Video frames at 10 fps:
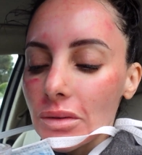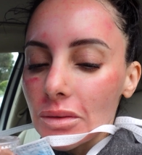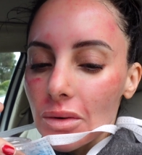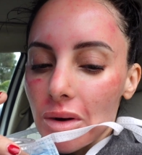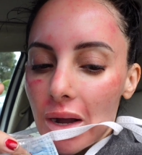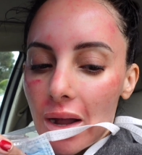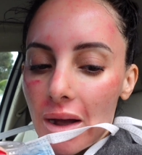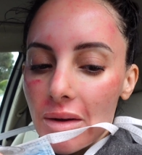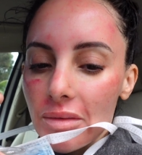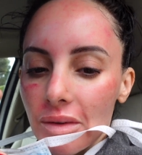So I
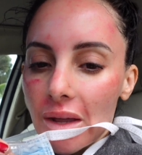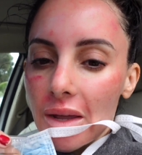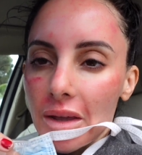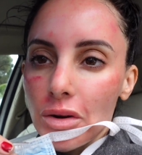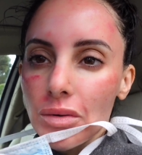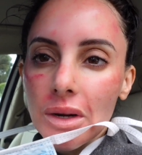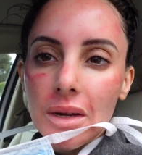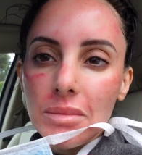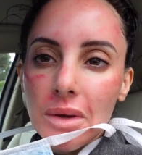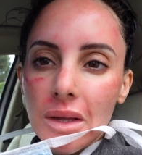have a
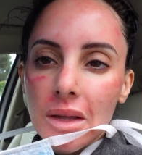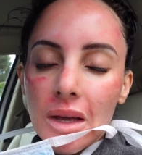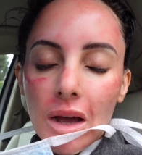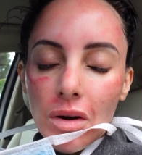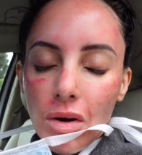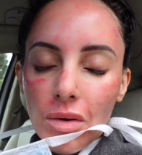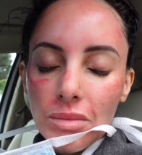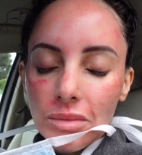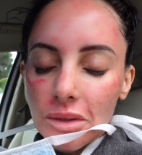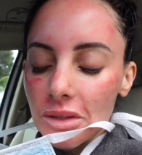cream at
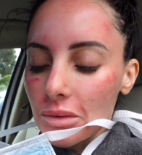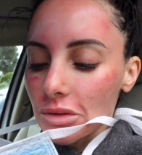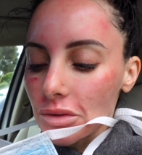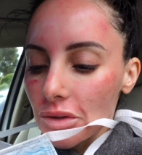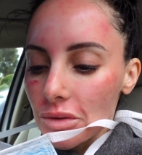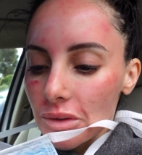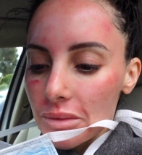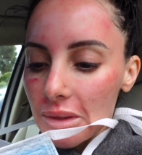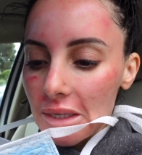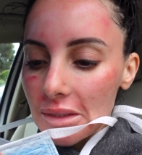home, which I will show you in a
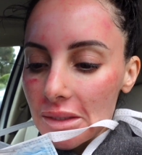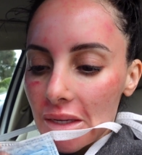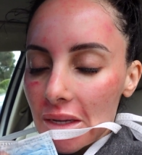minute.